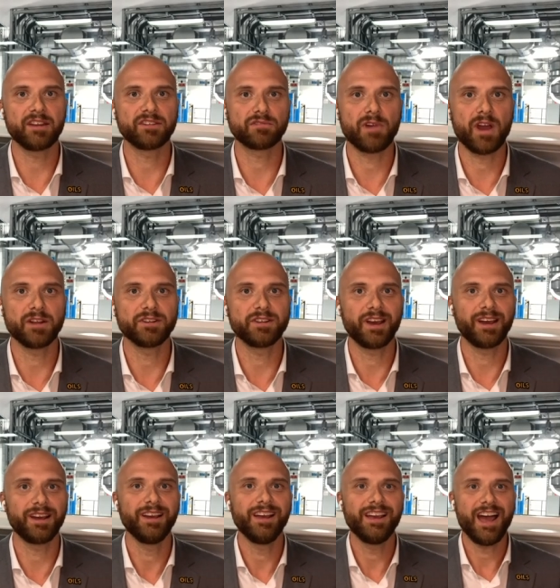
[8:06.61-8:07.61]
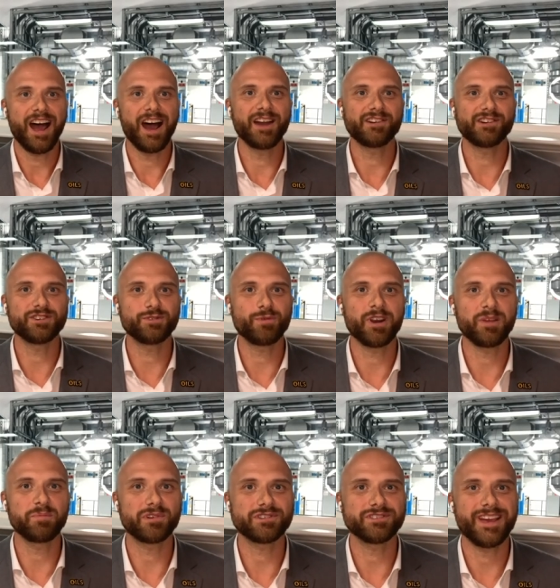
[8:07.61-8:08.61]
It's around uh, 120 um,
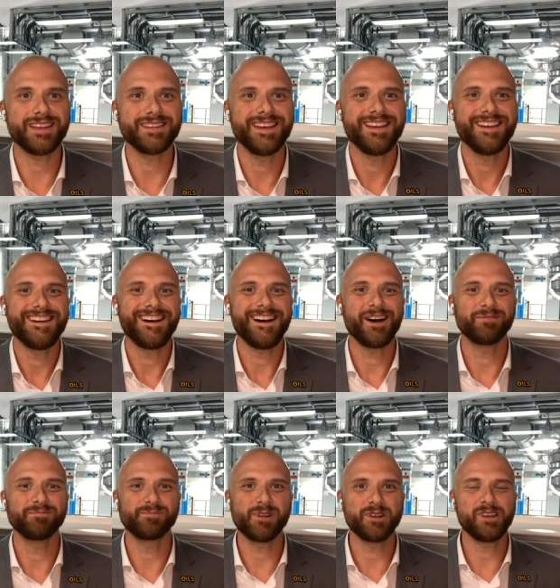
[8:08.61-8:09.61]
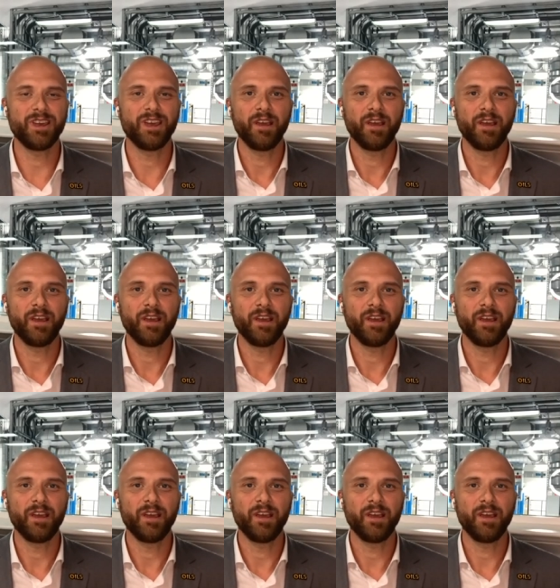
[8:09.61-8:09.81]
percent. But